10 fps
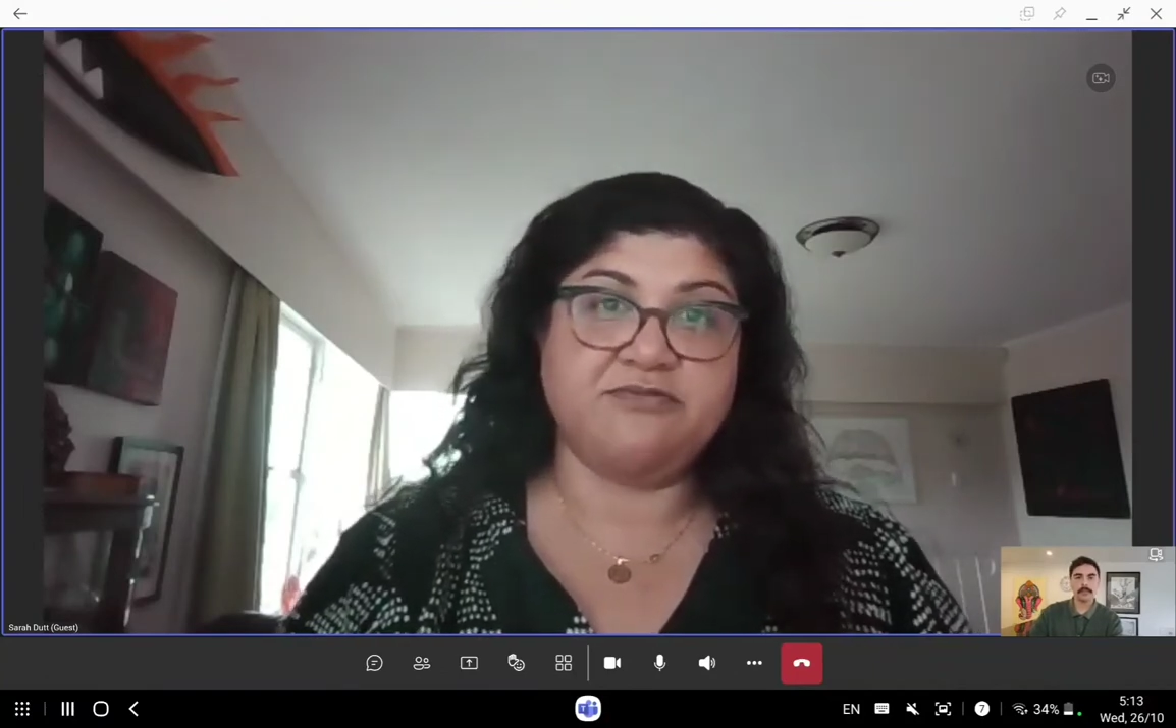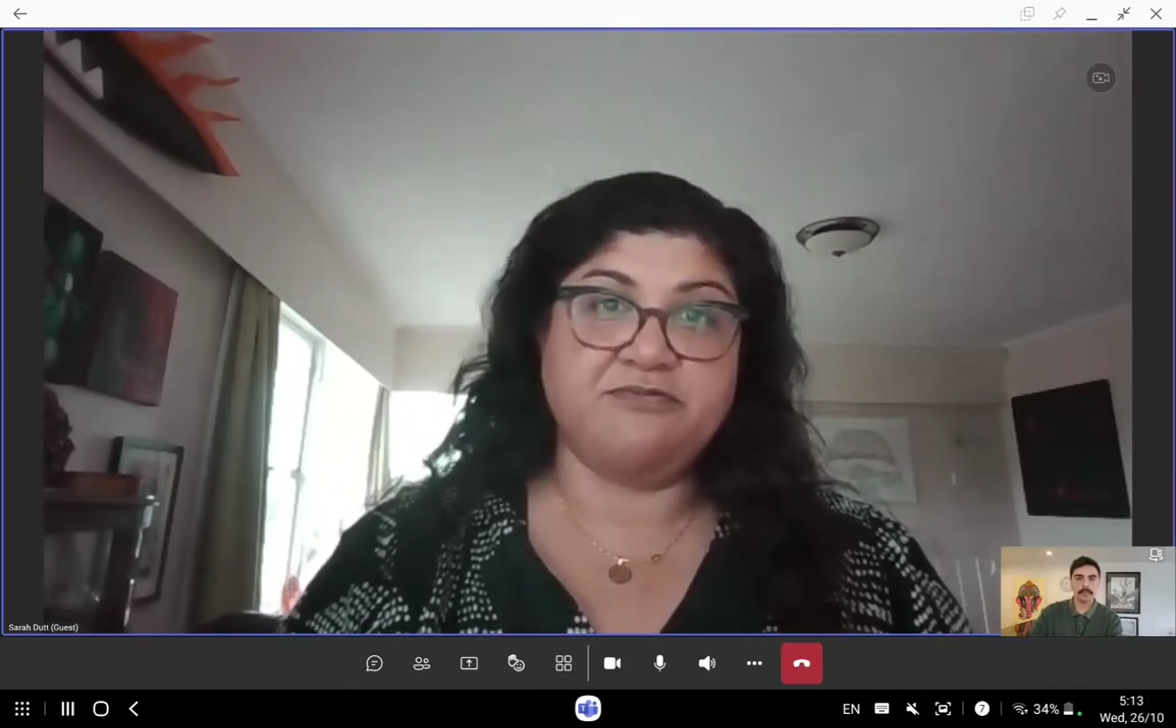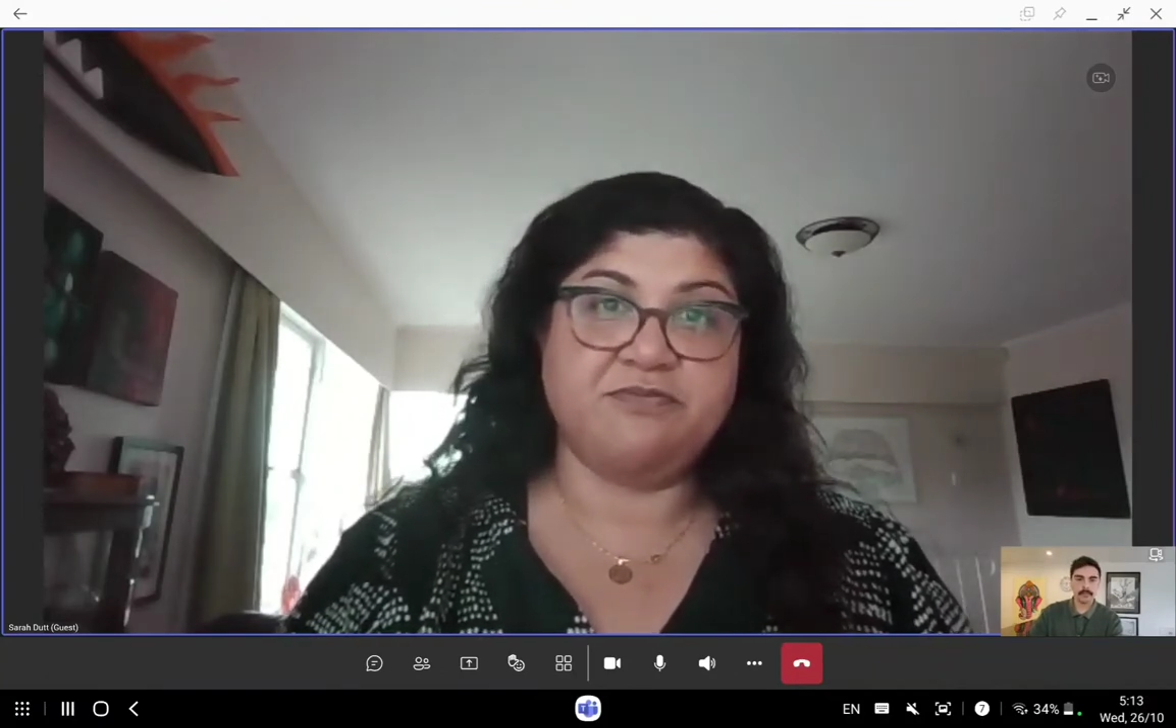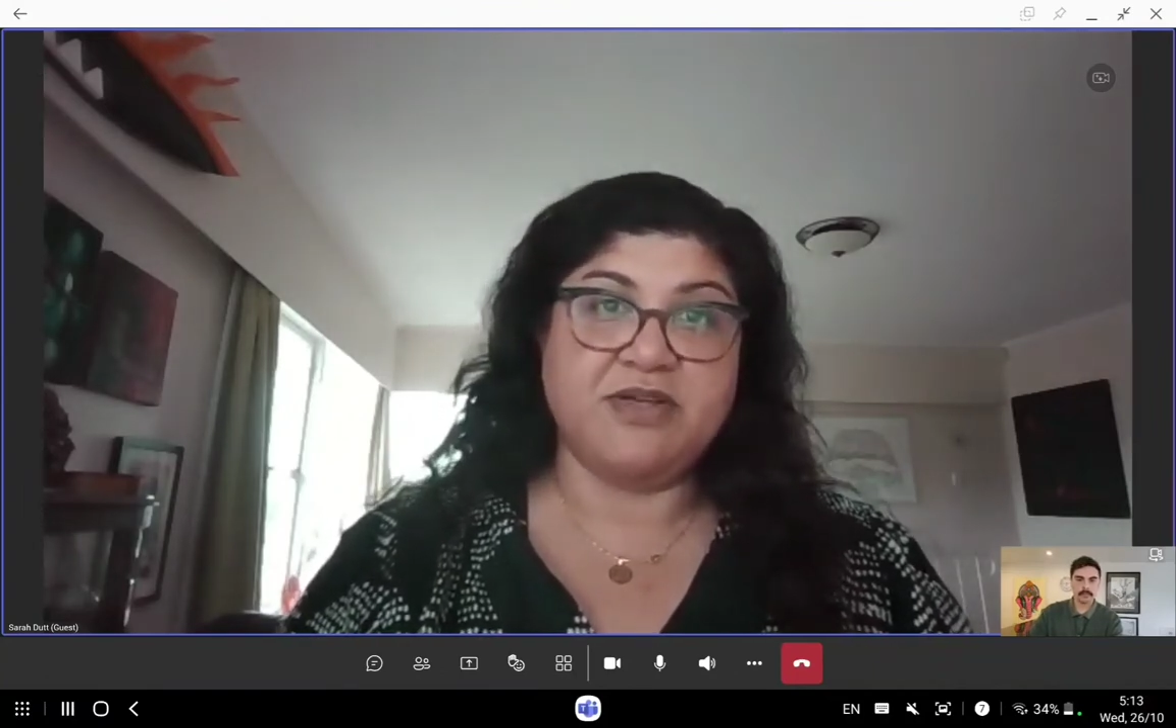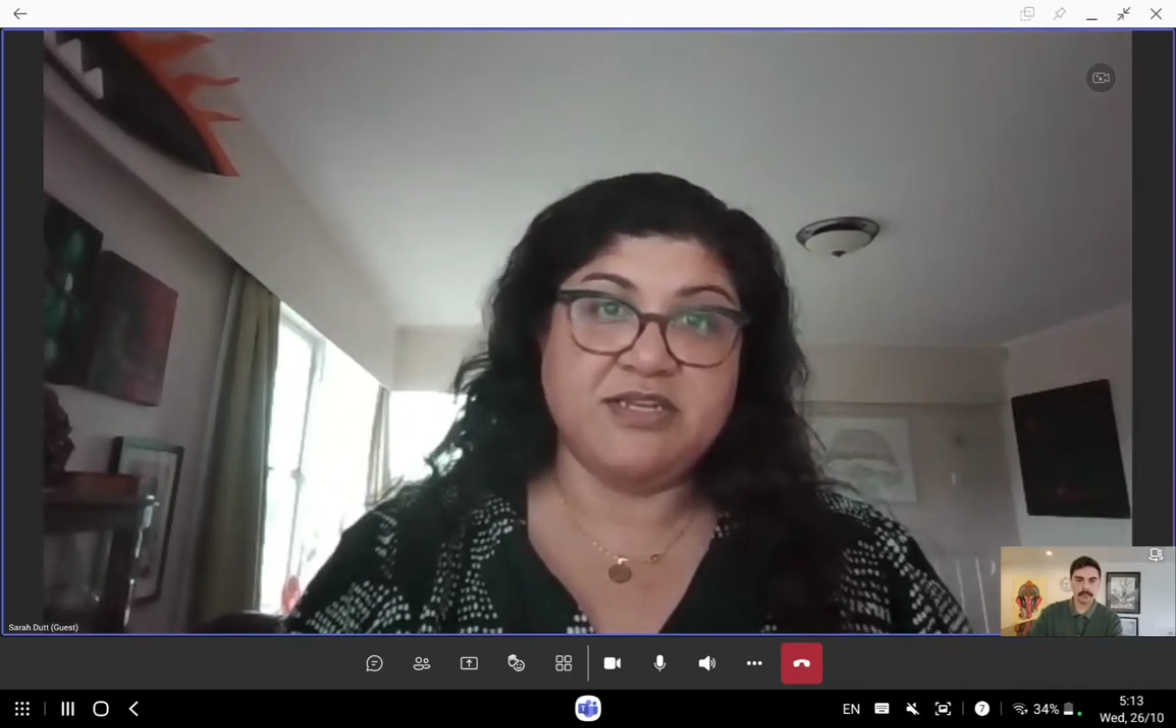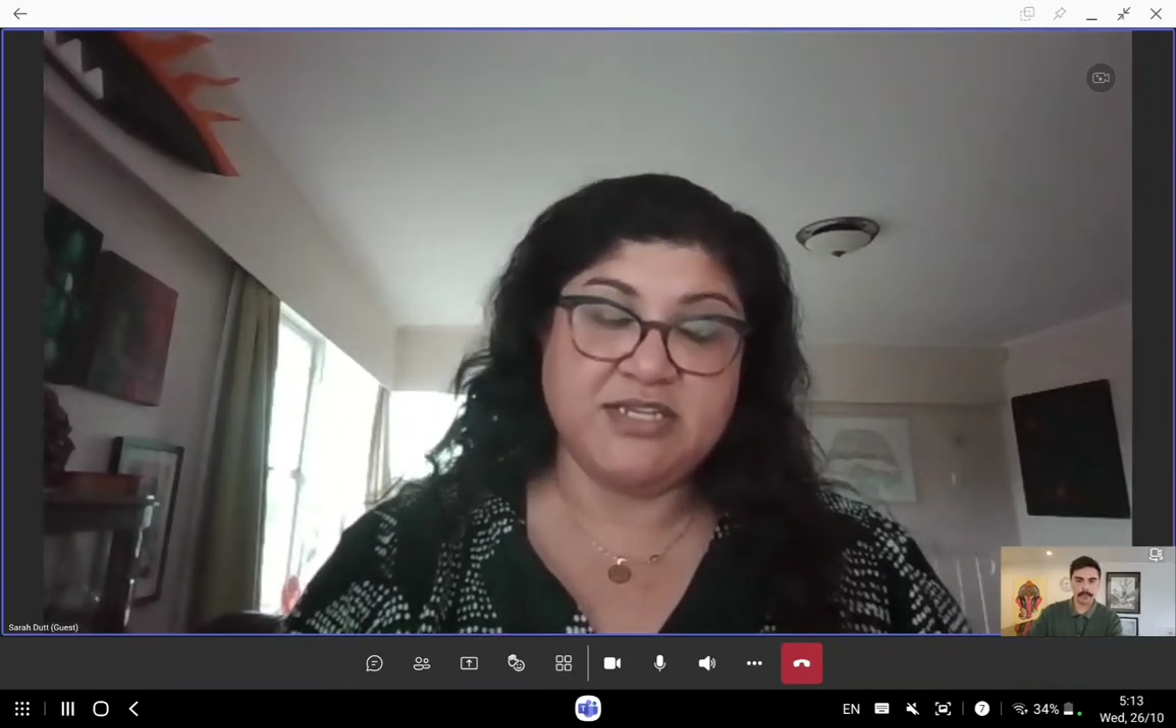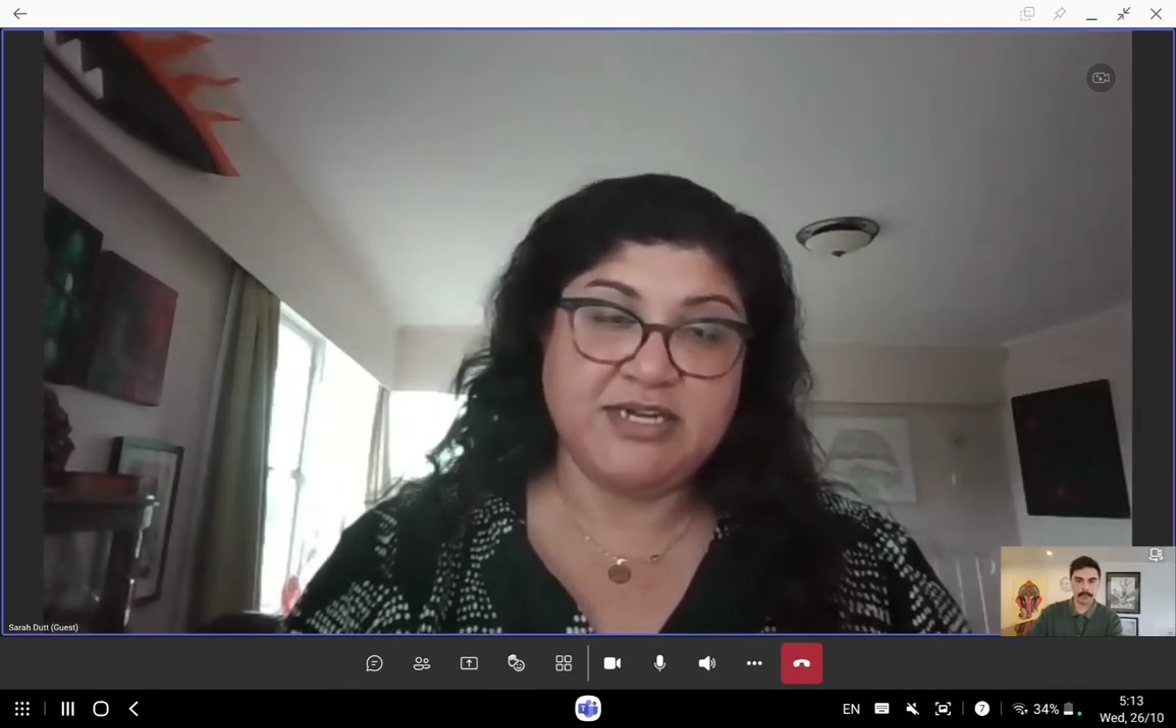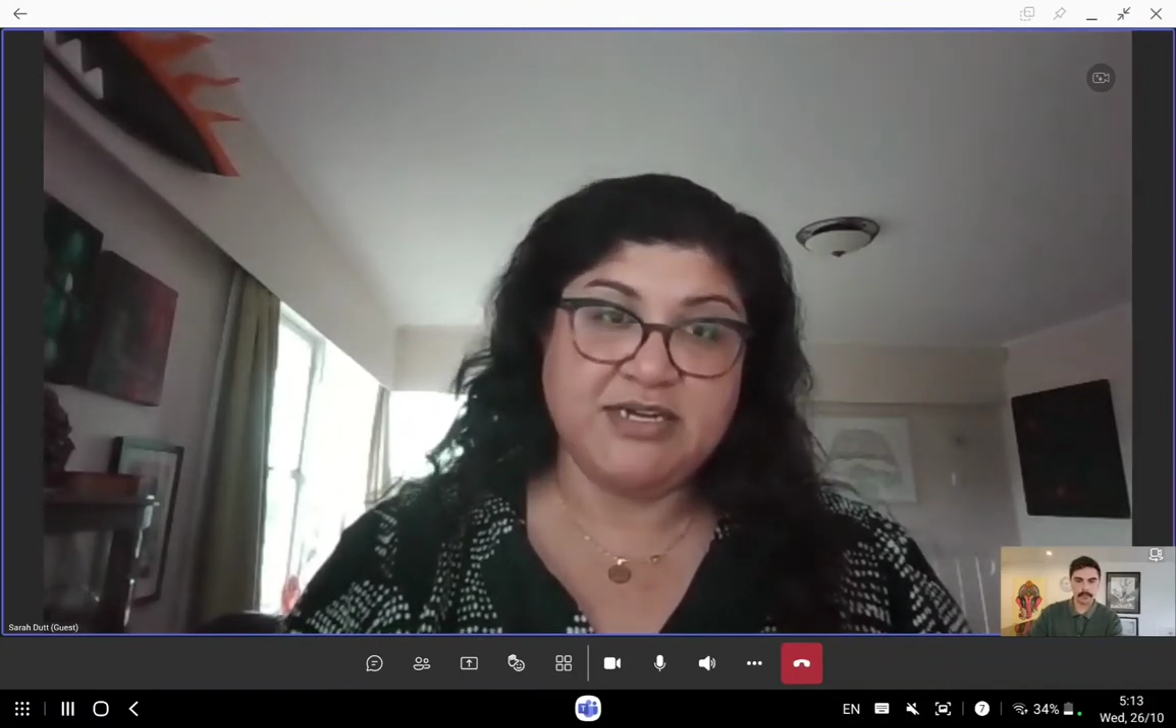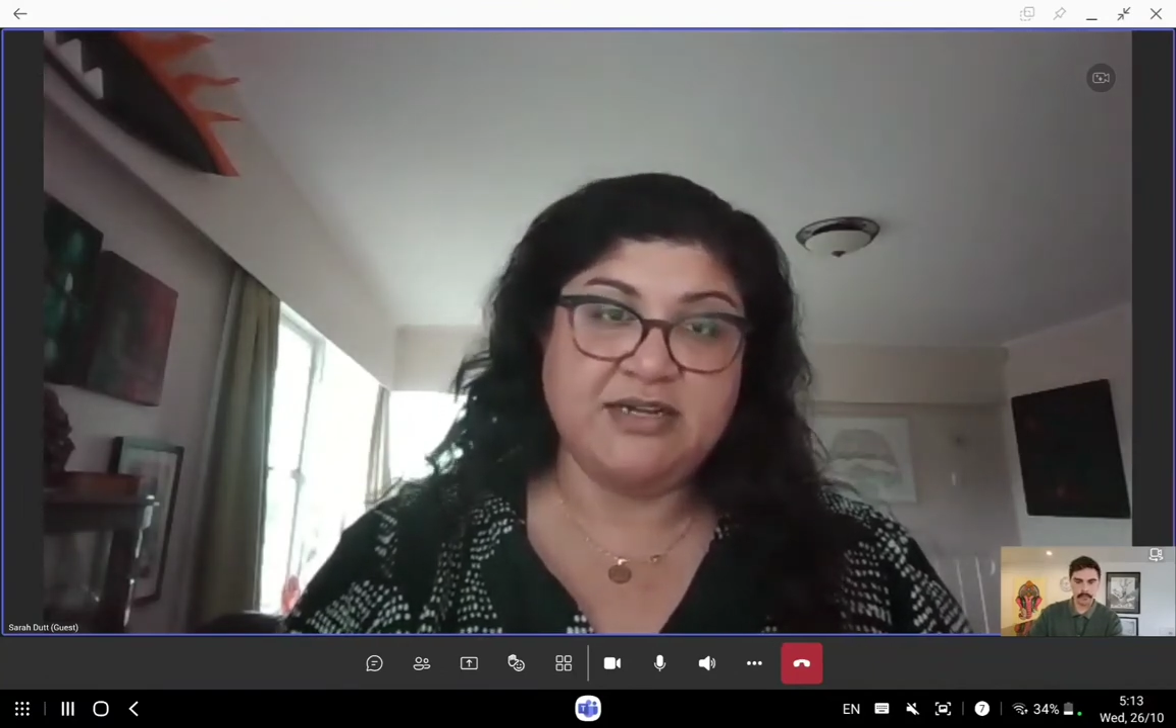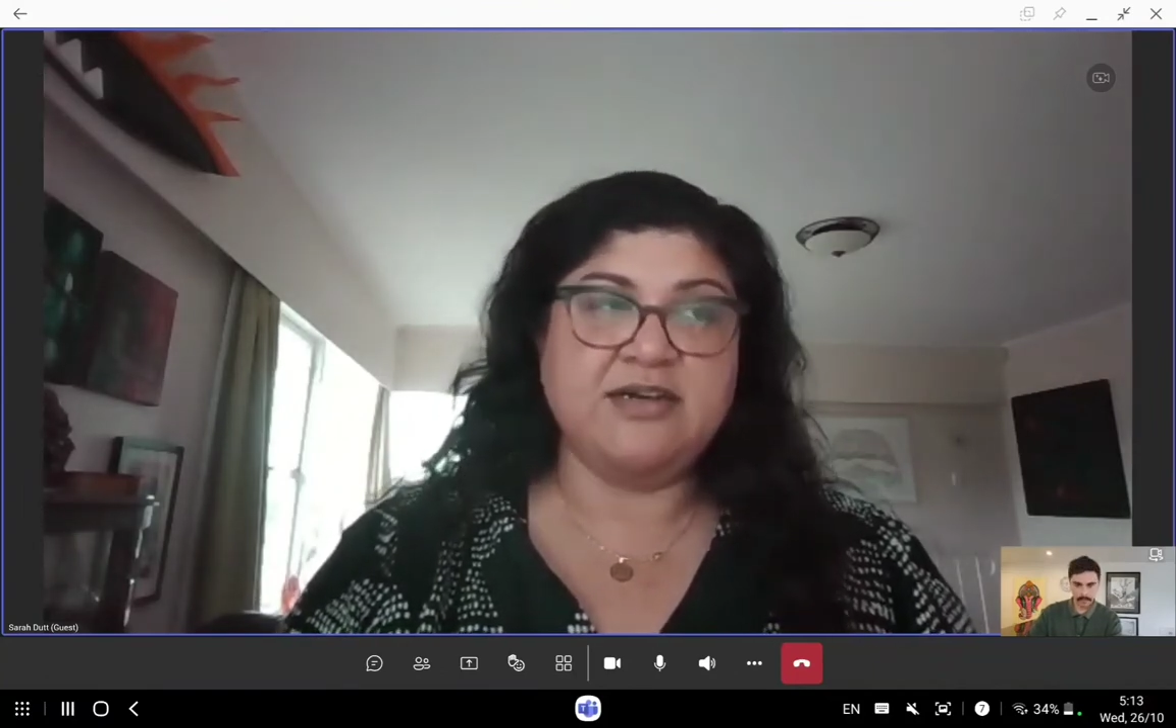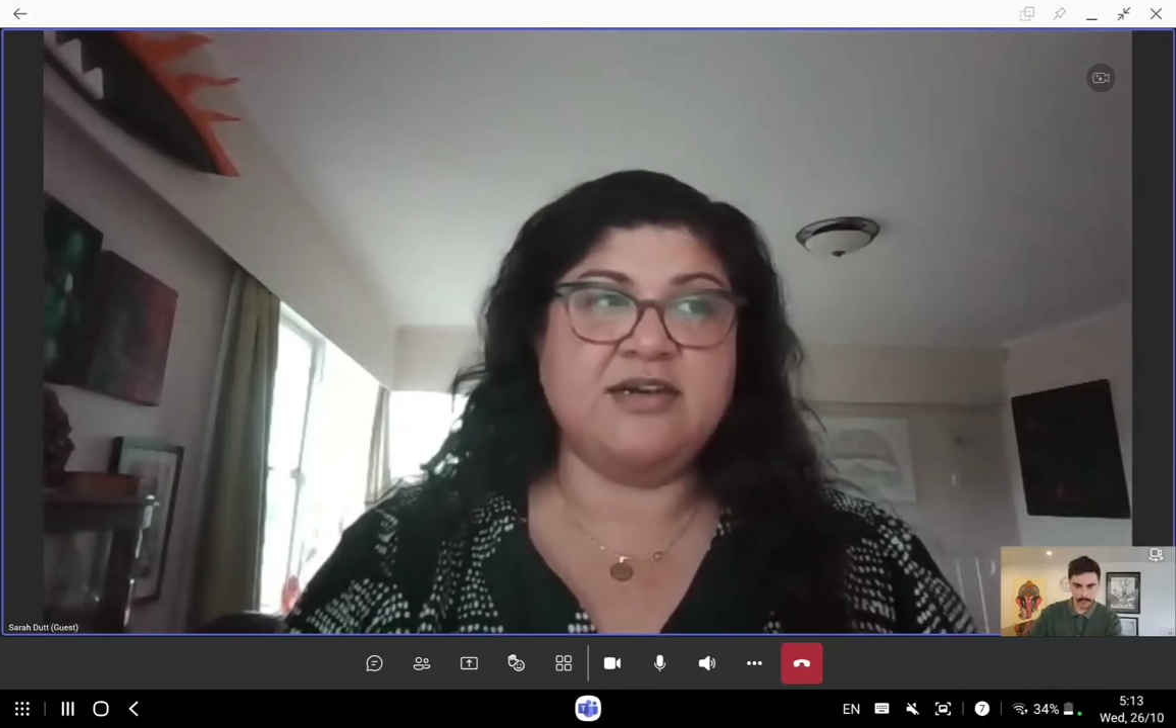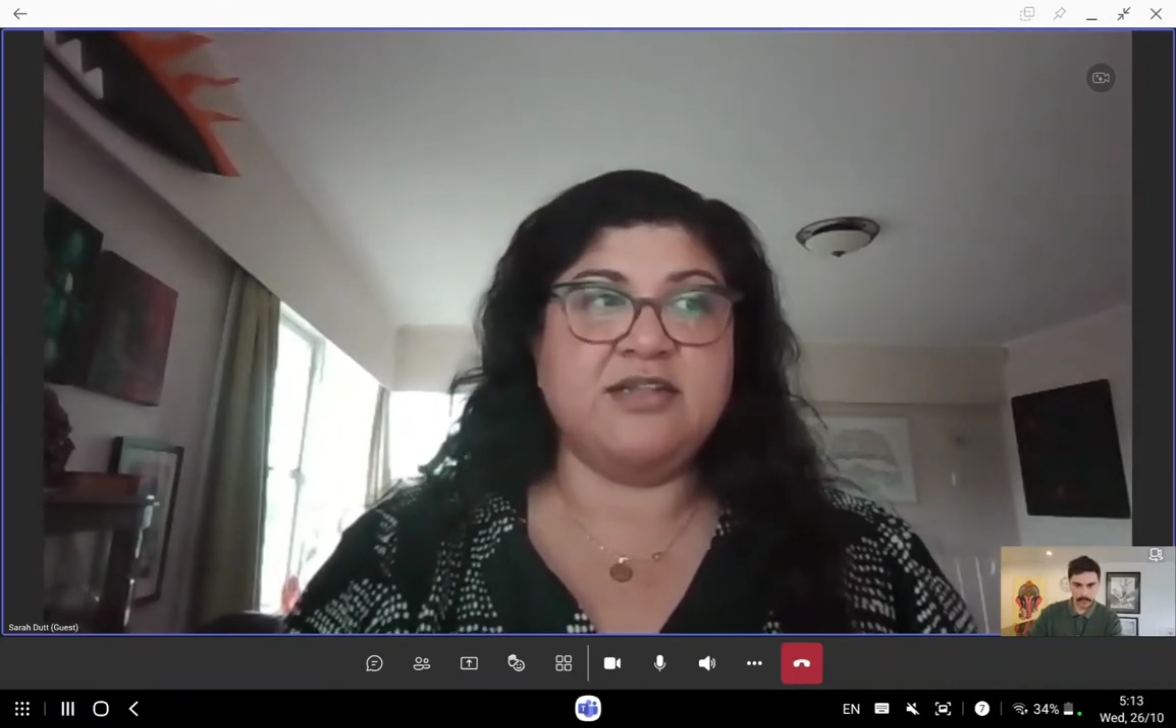to India.